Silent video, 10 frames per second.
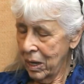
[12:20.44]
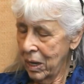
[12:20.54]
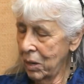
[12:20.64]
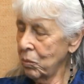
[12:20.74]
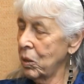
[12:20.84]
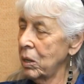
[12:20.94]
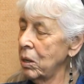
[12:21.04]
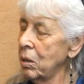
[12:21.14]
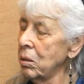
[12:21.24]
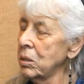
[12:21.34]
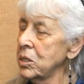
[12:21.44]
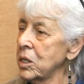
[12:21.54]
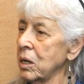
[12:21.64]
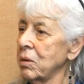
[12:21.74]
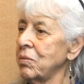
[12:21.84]
and one whole
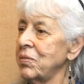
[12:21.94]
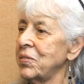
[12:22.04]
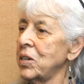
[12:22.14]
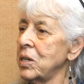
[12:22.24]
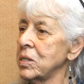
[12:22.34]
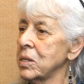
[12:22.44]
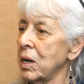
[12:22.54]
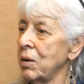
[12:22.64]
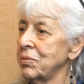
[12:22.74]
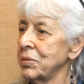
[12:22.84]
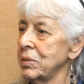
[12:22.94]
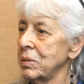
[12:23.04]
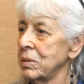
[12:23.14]
chunk falls off. Just falls out?